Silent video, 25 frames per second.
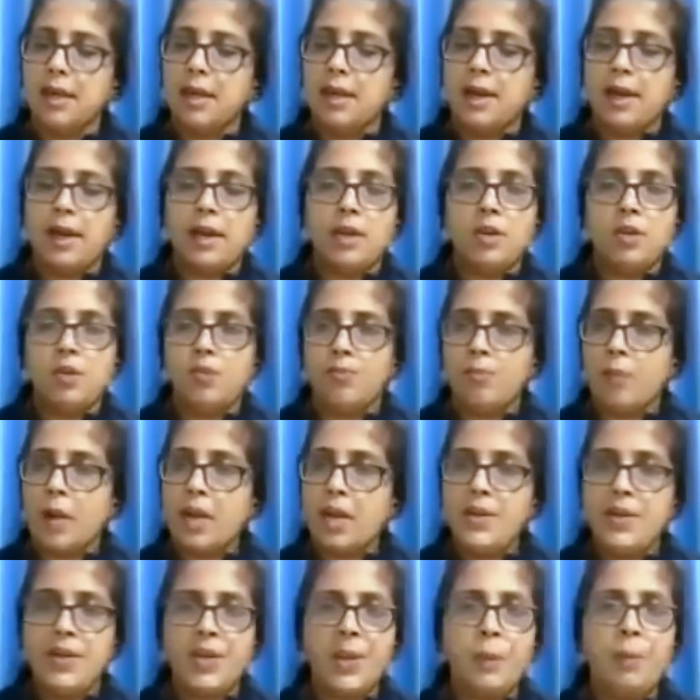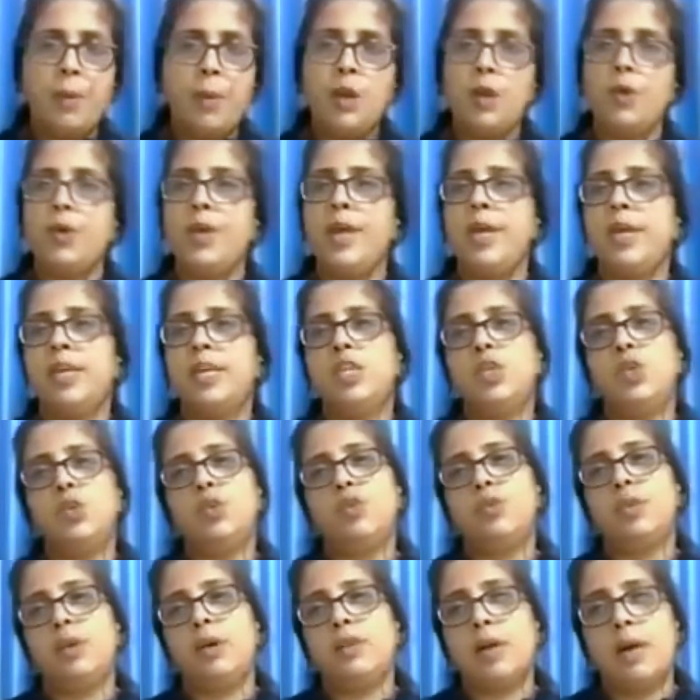And multiple unique issues
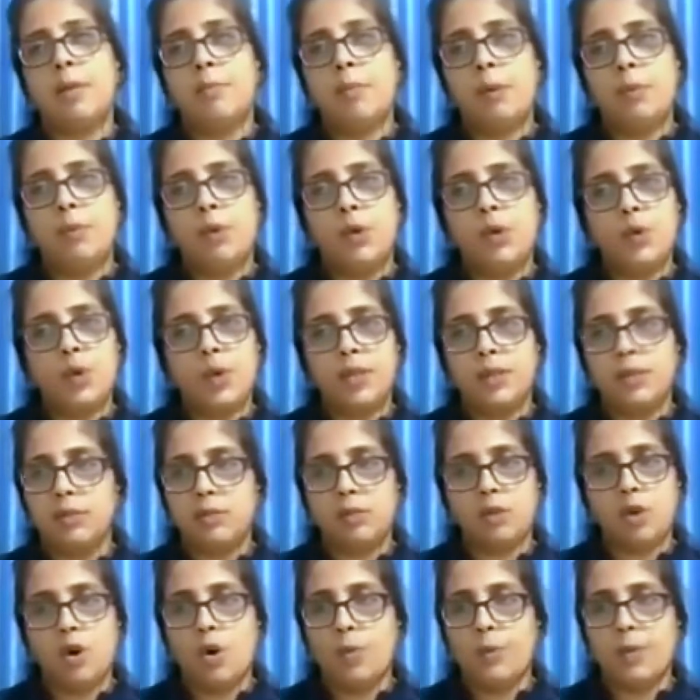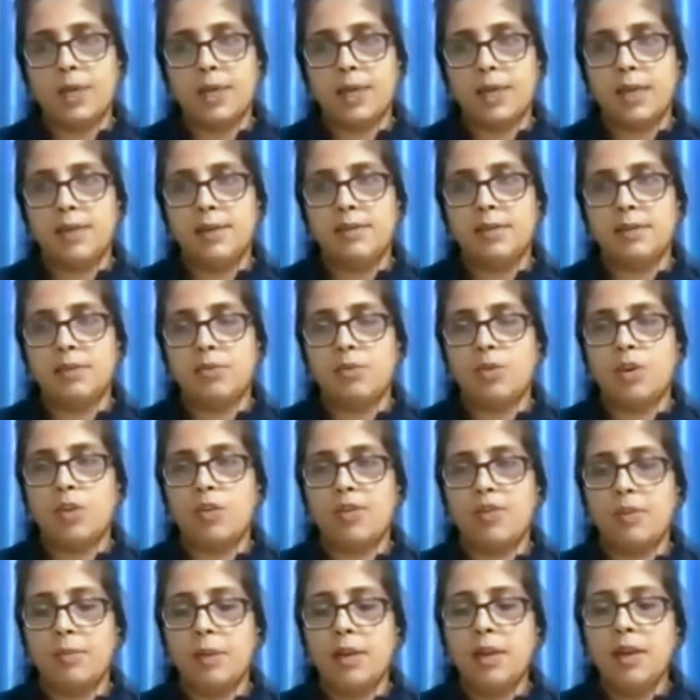have come up during this COVID crisis for
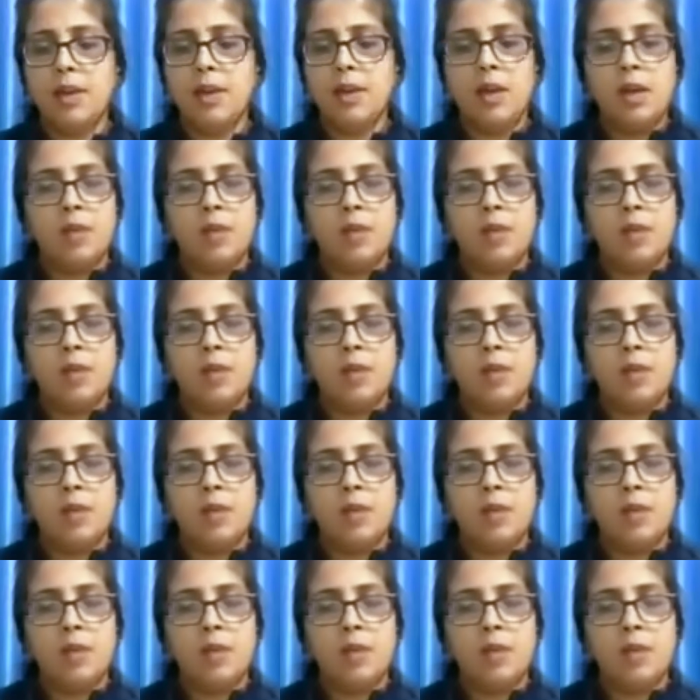women,